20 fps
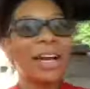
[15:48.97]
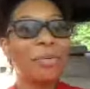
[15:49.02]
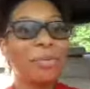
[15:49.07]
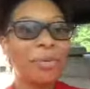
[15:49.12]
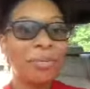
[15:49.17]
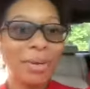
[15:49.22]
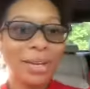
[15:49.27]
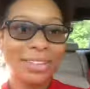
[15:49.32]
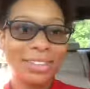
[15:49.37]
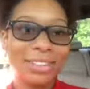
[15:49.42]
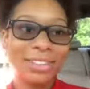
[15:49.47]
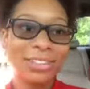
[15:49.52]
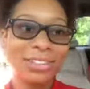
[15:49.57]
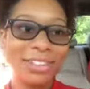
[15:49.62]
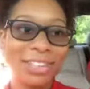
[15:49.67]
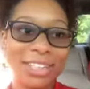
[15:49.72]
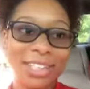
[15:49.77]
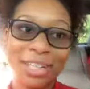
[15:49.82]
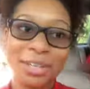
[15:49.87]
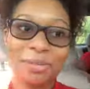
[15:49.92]
yeah, we're about to go
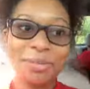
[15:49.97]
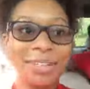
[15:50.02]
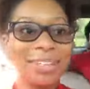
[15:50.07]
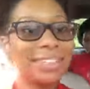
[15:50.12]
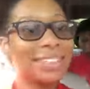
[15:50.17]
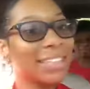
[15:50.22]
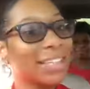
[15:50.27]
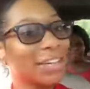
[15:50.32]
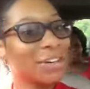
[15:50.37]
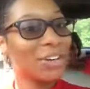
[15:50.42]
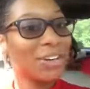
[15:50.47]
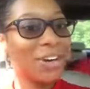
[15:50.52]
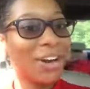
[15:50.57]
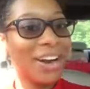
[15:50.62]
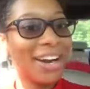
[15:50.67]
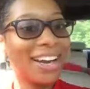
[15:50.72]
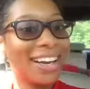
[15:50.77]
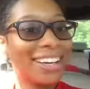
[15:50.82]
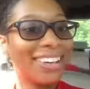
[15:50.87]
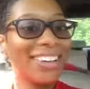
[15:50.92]
to the Kia place to get her
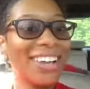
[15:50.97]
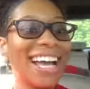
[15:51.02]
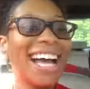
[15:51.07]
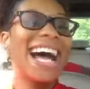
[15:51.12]
car.